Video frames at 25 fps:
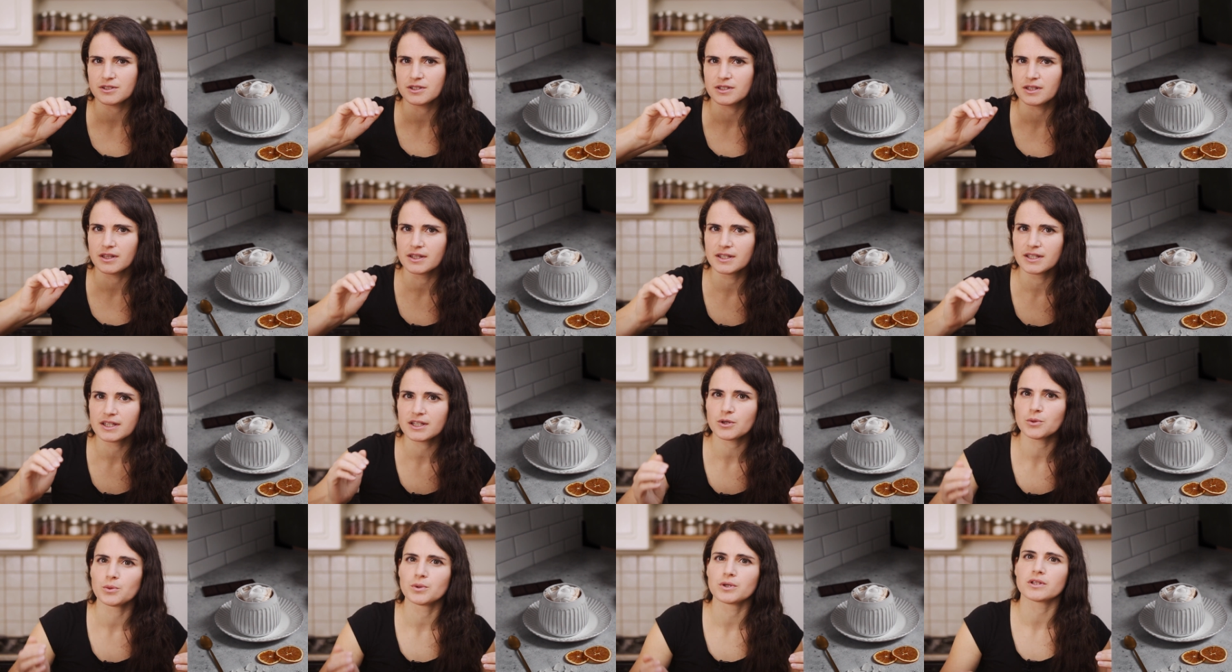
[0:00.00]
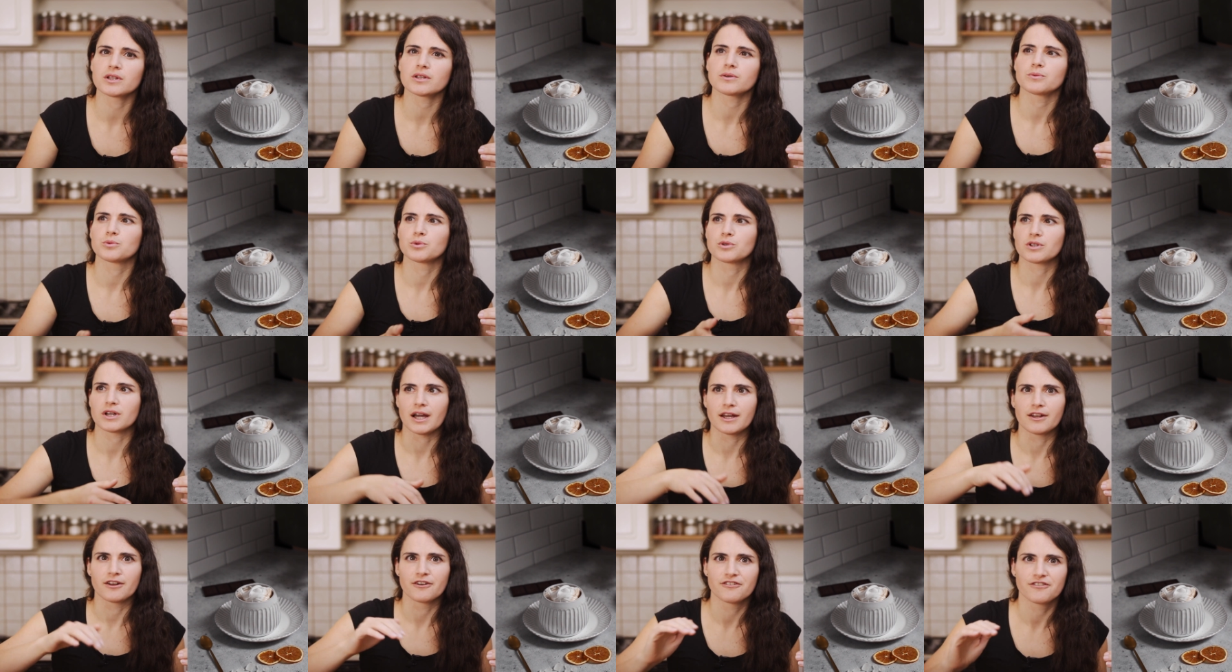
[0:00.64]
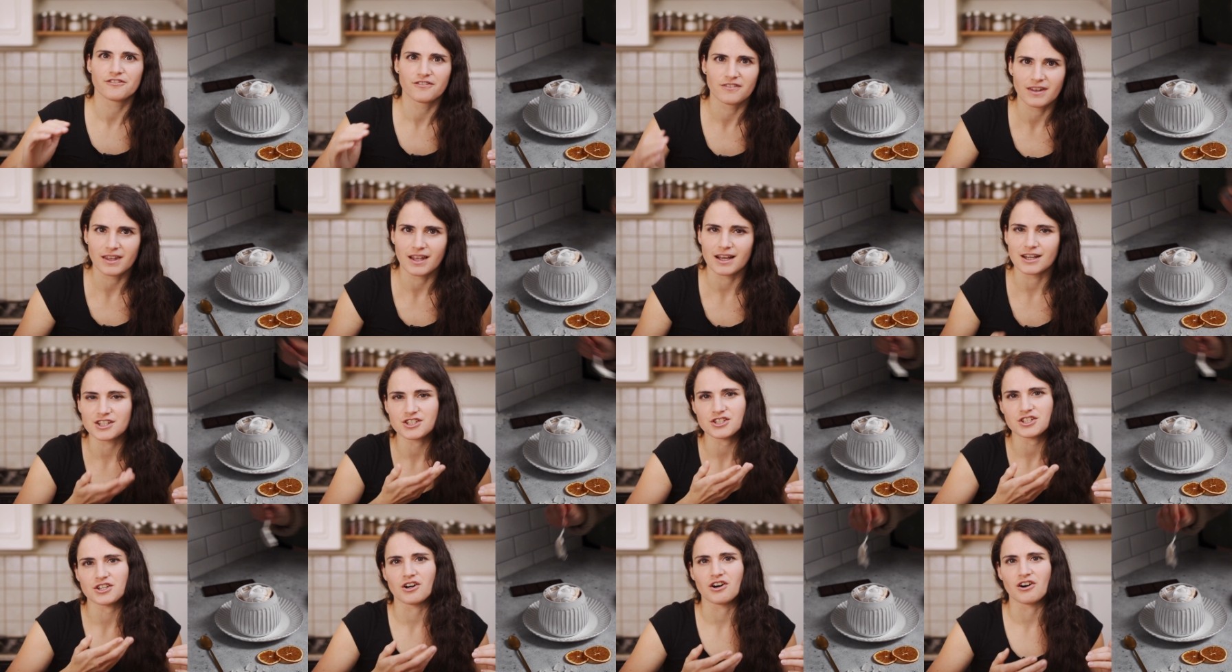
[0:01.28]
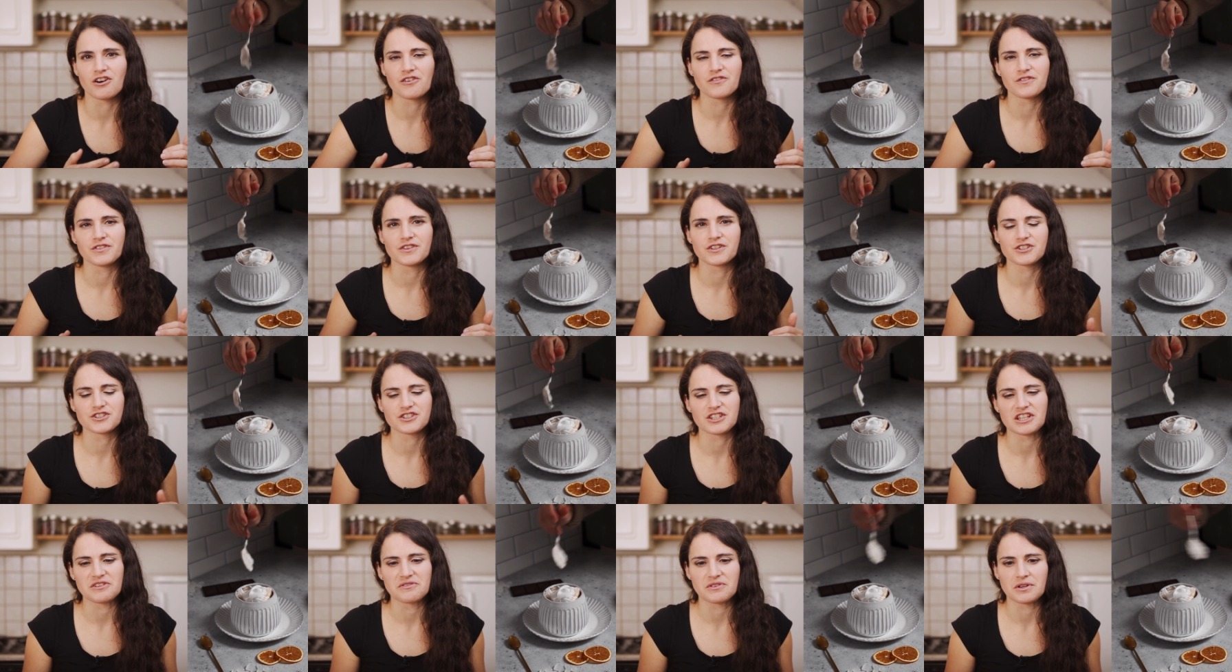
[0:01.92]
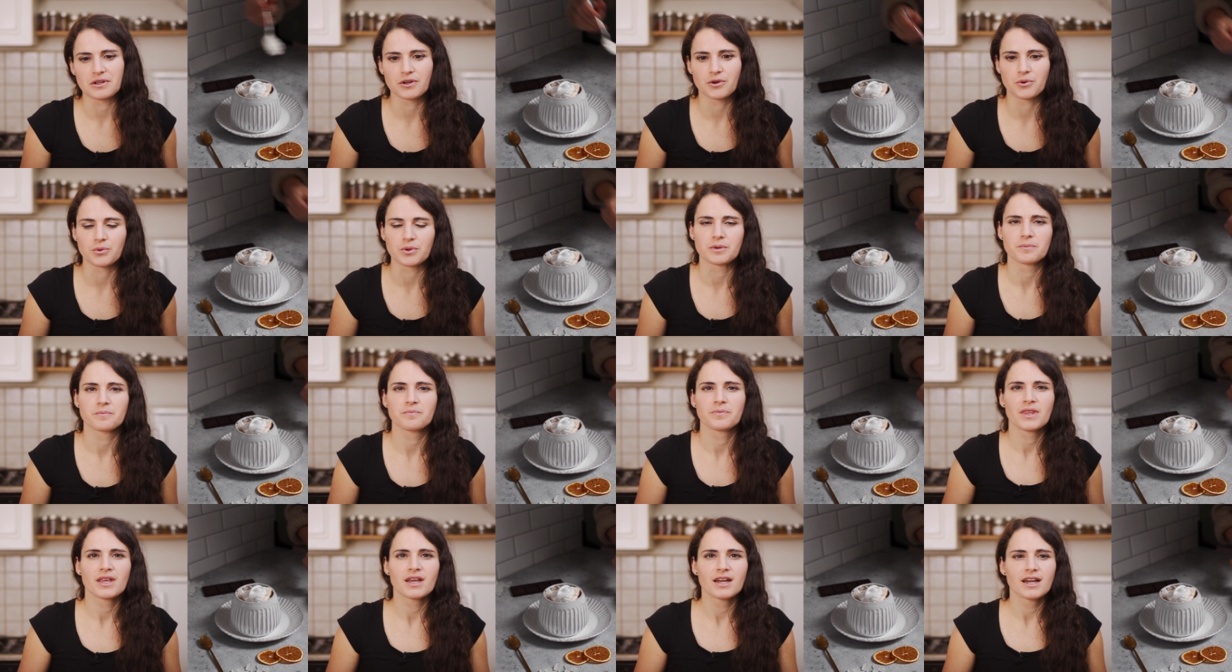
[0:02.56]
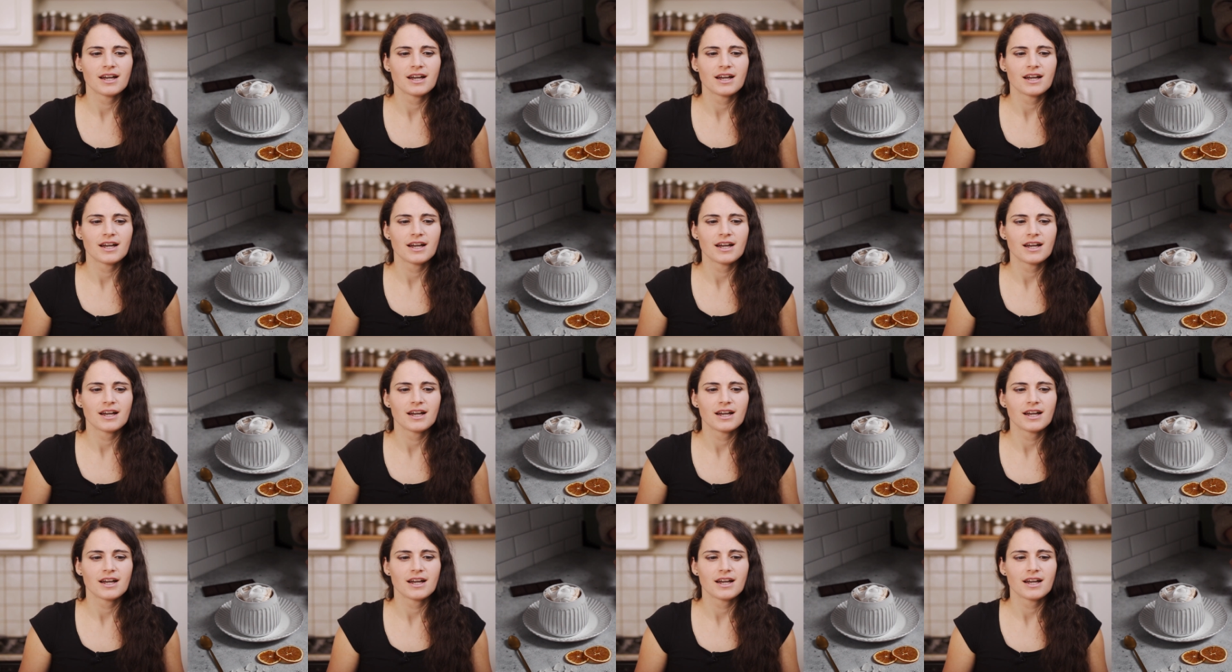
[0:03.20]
liquid would kind of flush off the shaving cream.